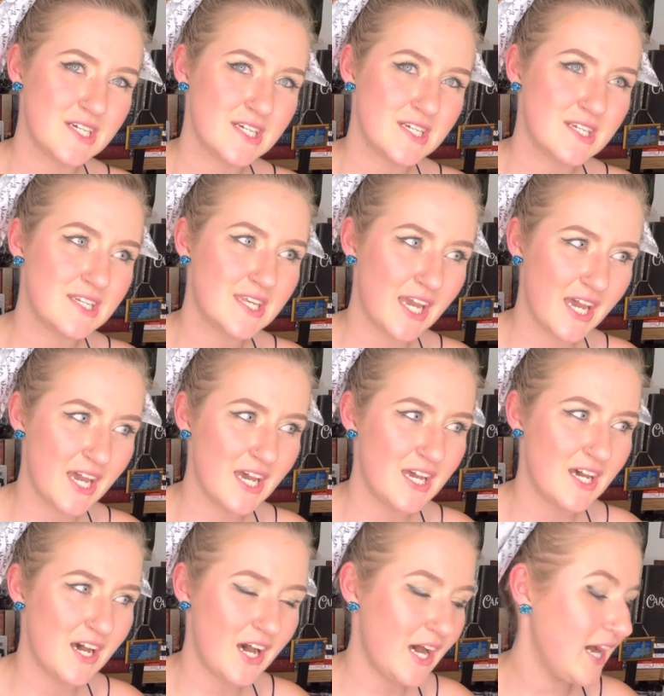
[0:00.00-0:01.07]
Yeah,
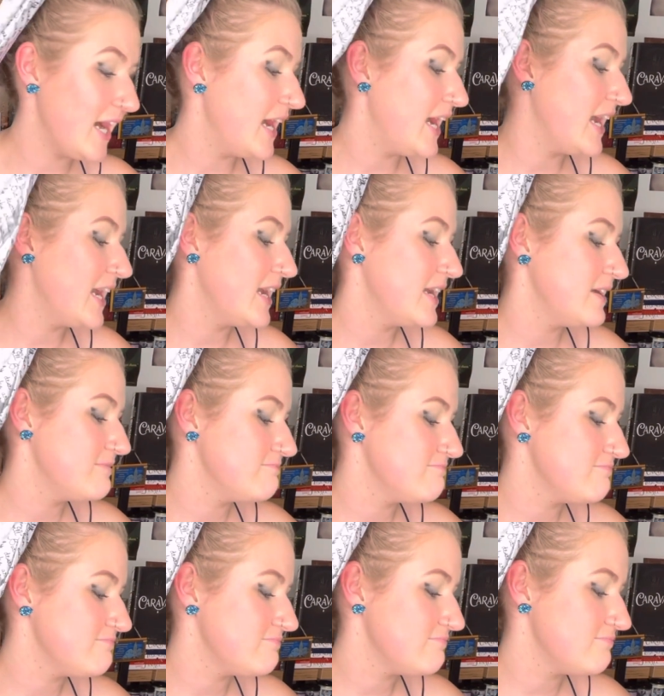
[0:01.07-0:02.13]
I
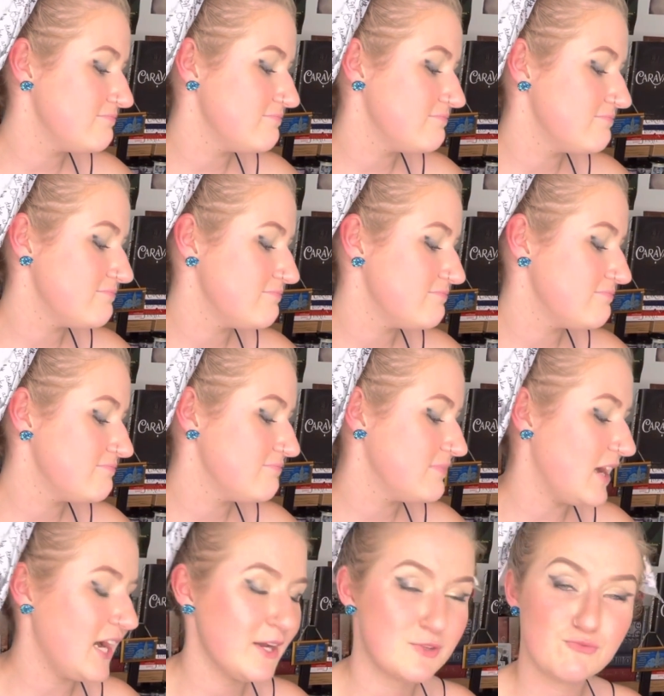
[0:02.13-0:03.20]

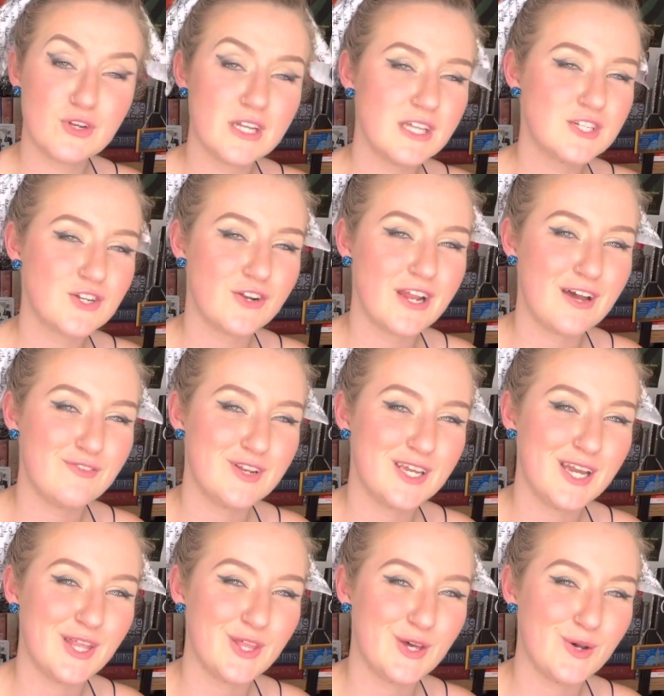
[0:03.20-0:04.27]
really don't have any
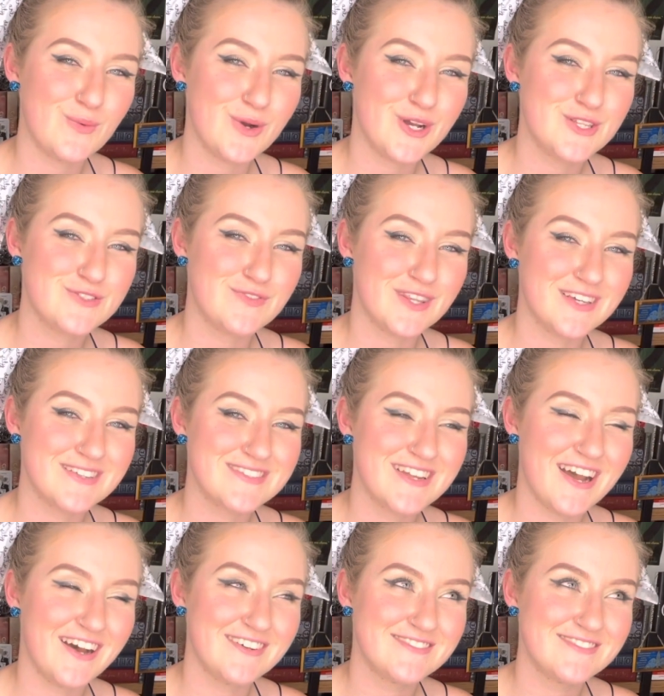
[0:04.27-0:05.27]
other words for this now.